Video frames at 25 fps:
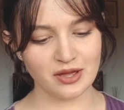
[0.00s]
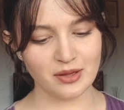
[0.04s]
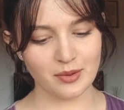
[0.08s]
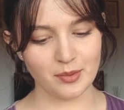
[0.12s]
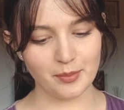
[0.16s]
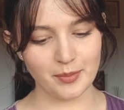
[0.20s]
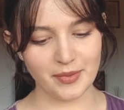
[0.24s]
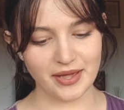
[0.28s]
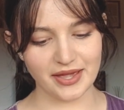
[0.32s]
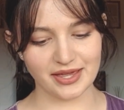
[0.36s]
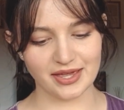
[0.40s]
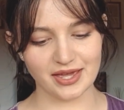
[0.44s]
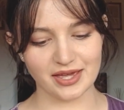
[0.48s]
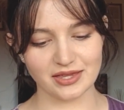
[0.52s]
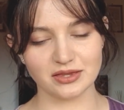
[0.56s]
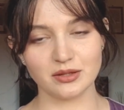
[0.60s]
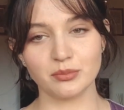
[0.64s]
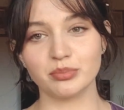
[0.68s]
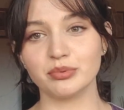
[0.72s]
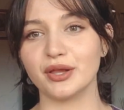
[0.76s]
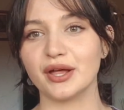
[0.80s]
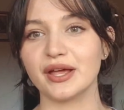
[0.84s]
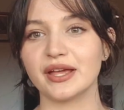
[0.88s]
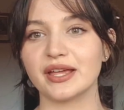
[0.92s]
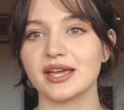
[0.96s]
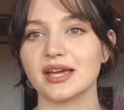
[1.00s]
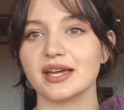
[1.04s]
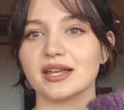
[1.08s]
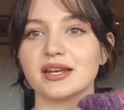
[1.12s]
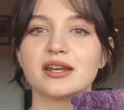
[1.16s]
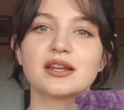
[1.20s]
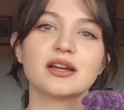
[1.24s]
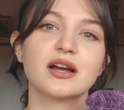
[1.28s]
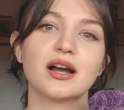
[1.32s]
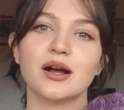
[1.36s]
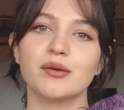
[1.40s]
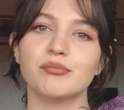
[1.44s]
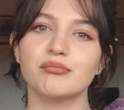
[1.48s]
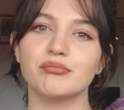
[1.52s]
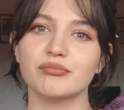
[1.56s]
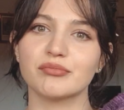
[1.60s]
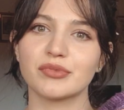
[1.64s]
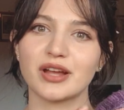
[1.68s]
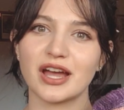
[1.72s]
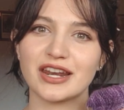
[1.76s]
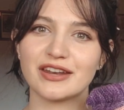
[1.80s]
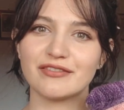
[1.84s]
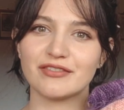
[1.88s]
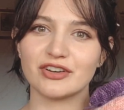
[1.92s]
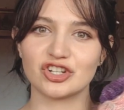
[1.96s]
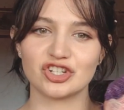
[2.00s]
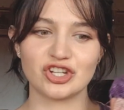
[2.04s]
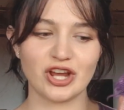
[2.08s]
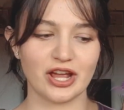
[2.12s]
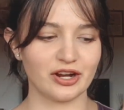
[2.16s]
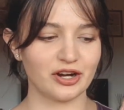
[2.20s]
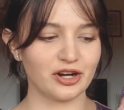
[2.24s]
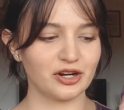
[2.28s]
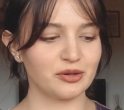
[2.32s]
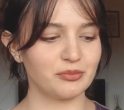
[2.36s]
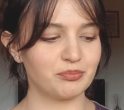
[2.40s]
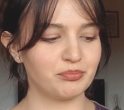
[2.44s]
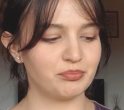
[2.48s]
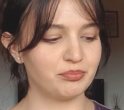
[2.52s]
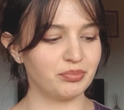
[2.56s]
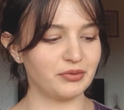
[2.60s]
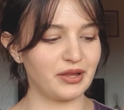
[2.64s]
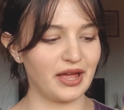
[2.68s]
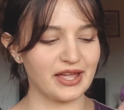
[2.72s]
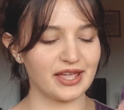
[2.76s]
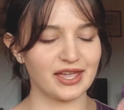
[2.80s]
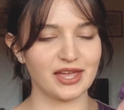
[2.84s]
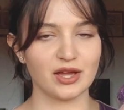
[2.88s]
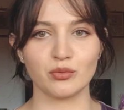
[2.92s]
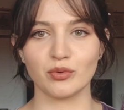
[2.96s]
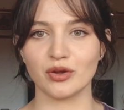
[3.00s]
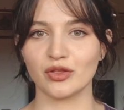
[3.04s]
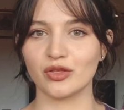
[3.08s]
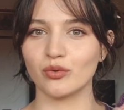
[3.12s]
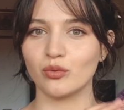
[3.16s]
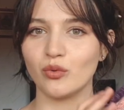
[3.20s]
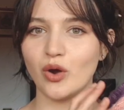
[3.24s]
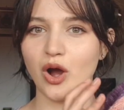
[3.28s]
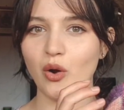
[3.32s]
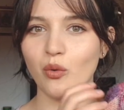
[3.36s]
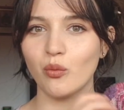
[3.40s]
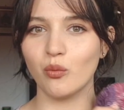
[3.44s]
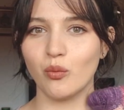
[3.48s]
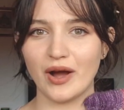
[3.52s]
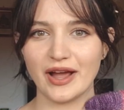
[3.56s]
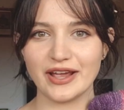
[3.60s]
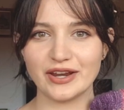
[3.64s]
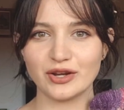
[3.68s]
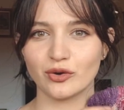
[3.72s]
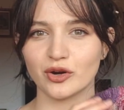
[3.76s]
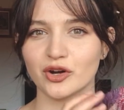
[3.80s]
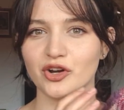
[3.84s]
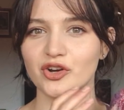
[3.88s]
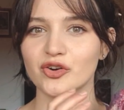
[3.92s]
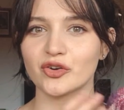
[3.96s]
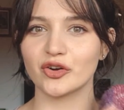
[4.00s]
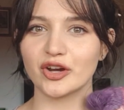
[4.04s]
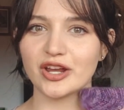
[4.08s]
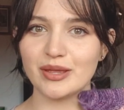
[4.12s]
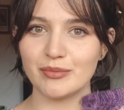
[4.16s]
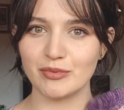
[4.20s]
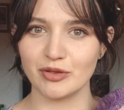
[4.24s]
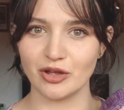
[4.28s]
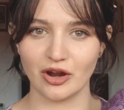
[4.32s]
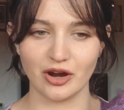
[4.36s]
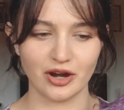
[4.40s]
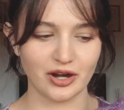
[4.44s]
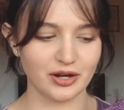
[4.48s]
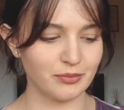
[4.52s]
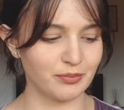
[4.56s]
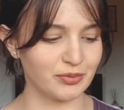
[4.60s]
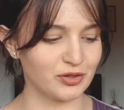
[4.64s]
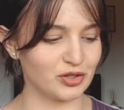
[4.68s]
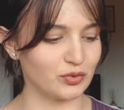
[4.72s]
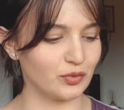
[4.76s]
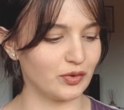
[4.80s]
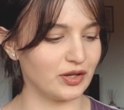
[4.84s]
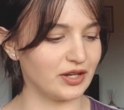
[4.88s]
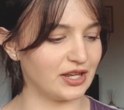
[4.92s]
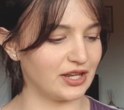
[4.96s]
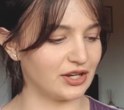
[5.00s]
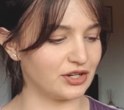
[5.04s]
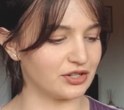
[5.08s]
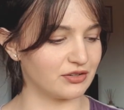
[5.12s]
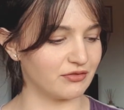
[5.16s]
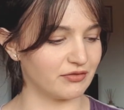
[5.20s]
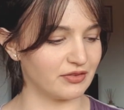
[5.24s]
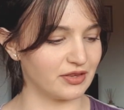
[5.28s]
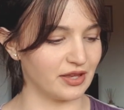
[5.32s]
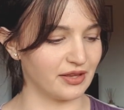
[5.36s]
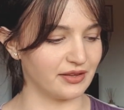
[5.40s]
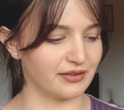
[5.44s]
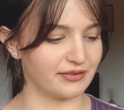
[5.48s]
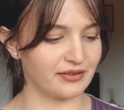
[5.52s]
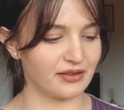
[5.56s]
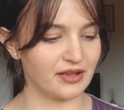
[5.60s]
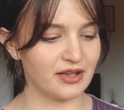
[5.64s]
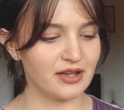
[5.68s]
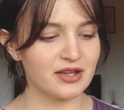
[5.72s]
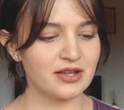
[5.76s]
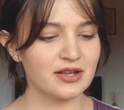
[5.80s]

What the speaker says: making the blanket kind of a checkered blanket with a white or cream yarn between each of these